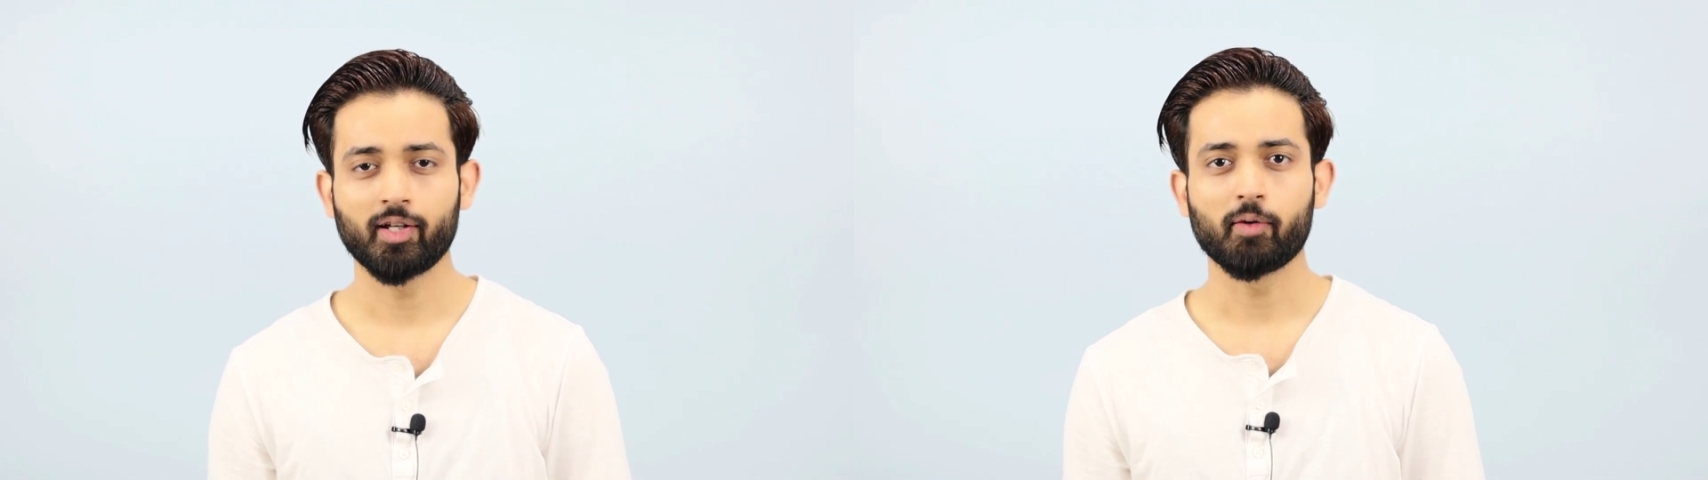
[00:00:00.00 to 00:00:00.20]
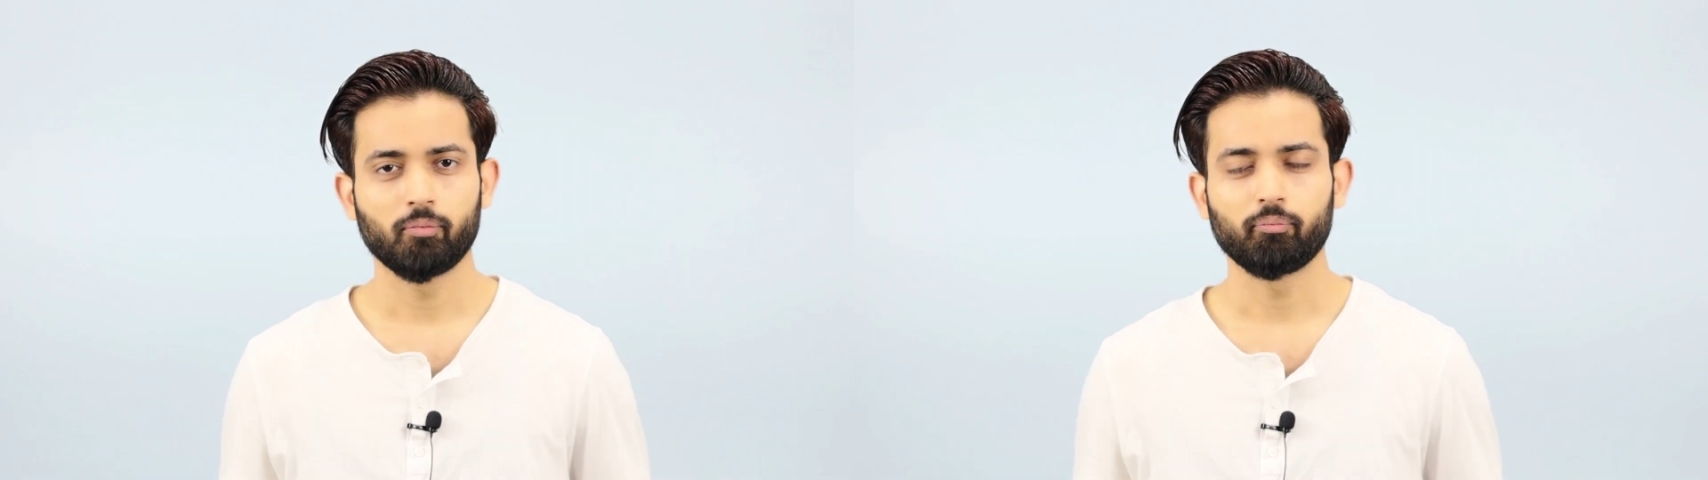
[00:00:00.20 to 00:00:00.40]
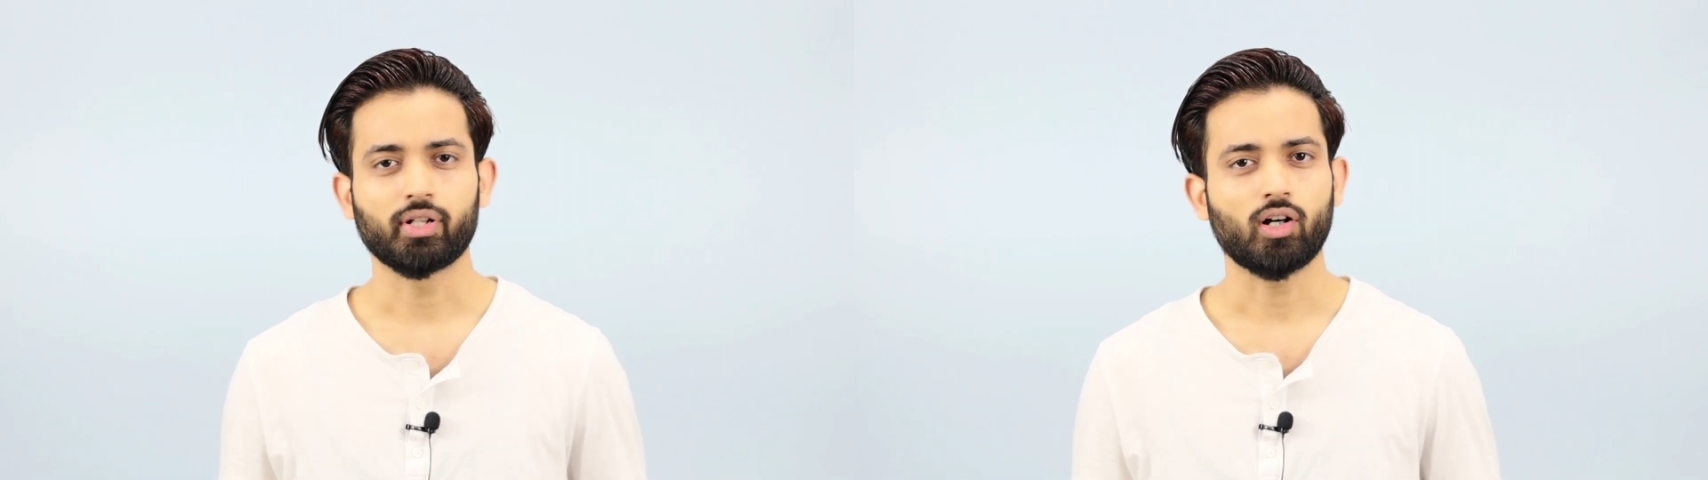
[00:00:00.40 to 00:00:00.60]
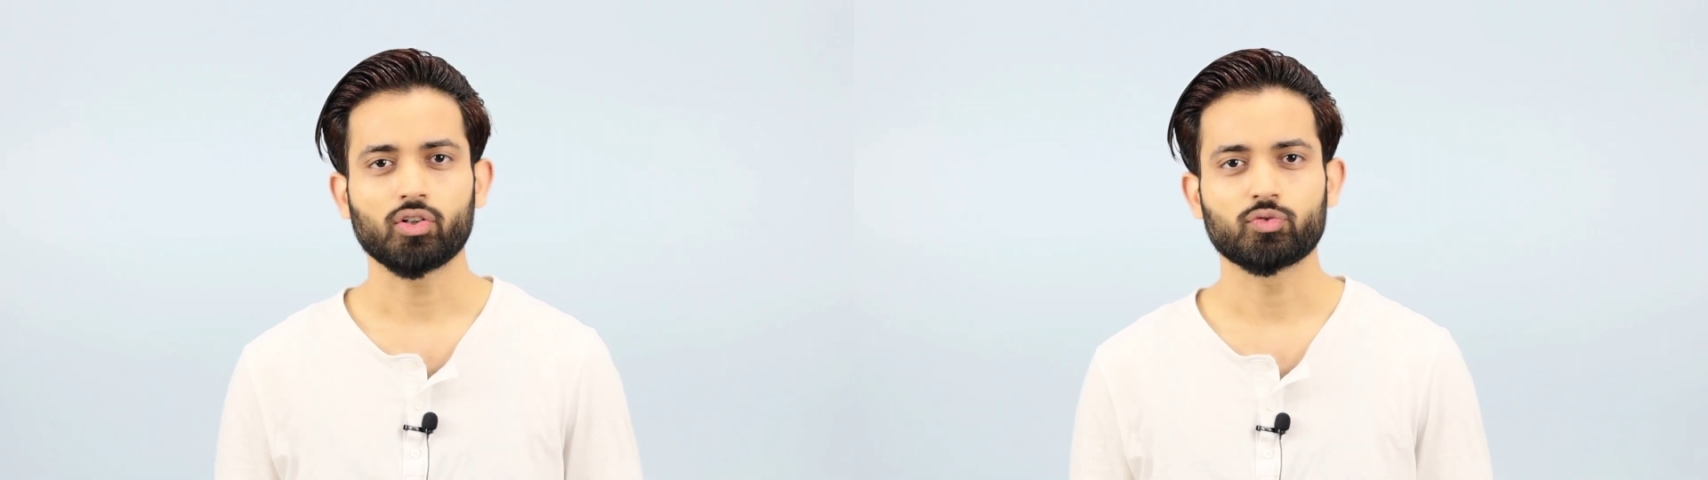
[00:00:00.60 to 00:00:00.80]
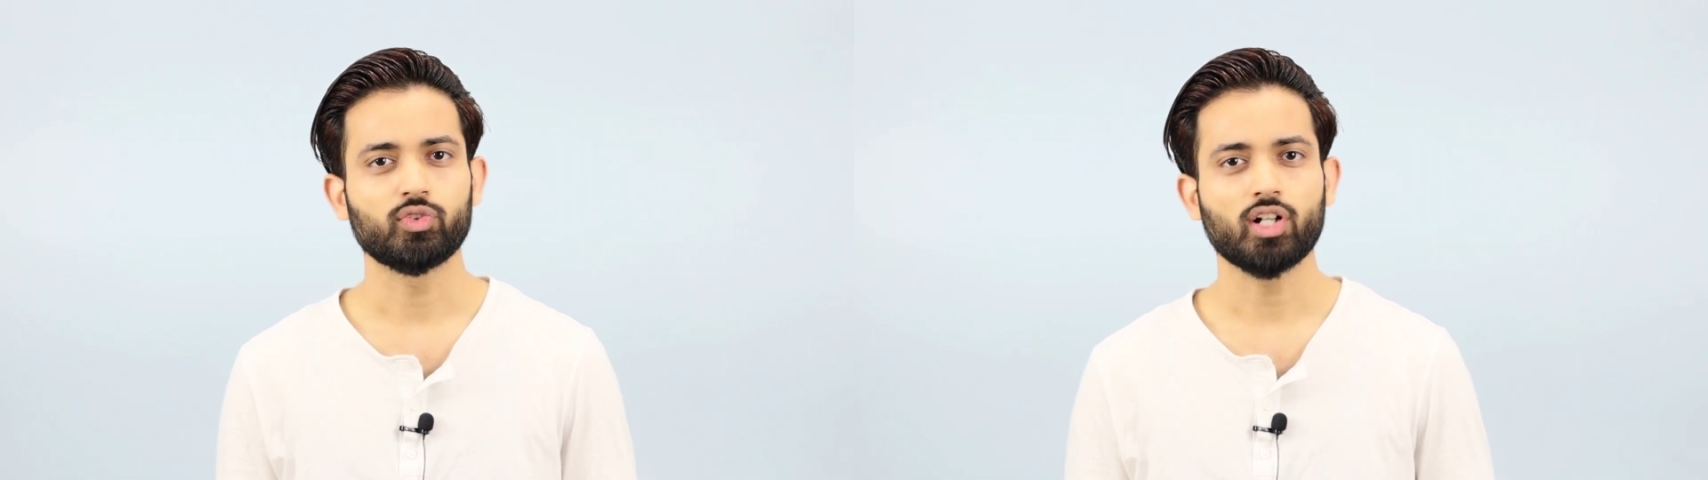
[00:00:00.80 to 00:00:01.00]
because
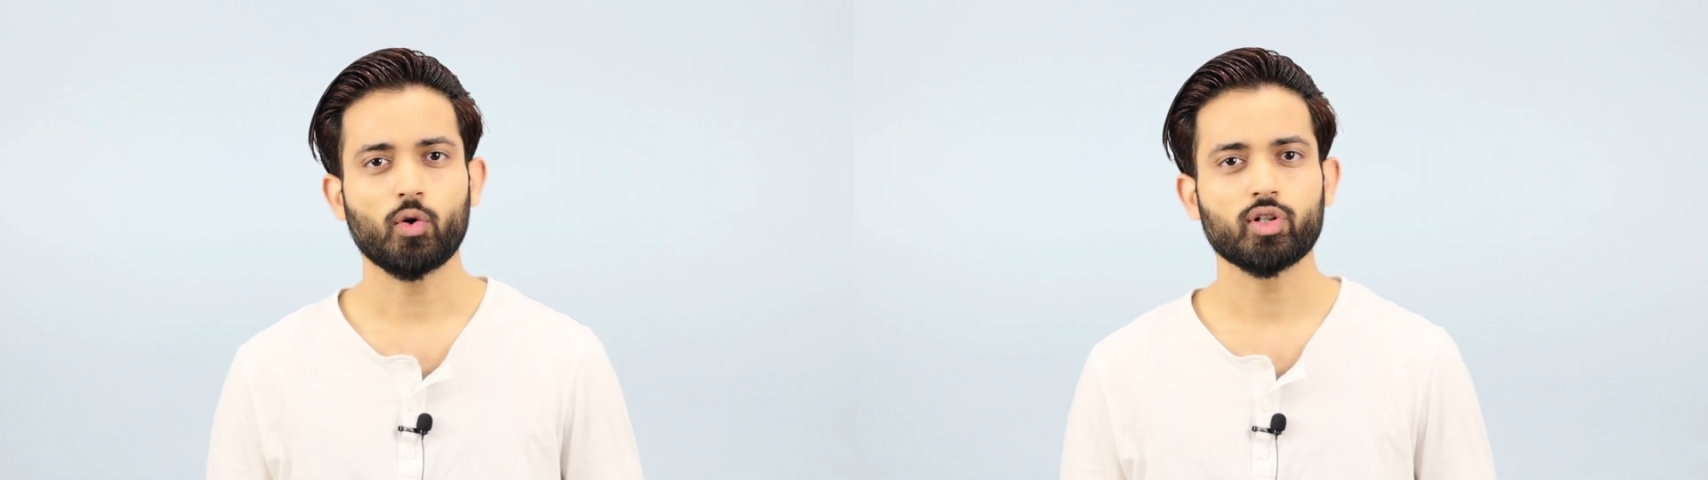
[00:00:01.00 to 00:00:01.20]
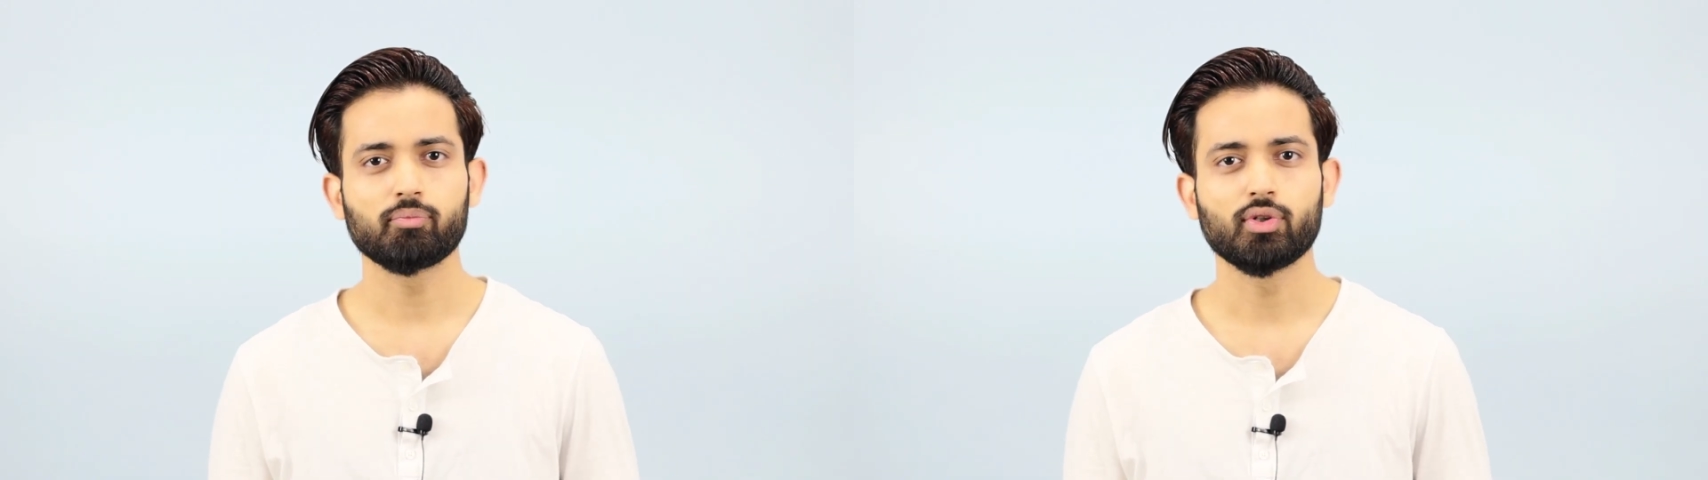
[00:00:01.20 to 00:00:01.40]
without a blow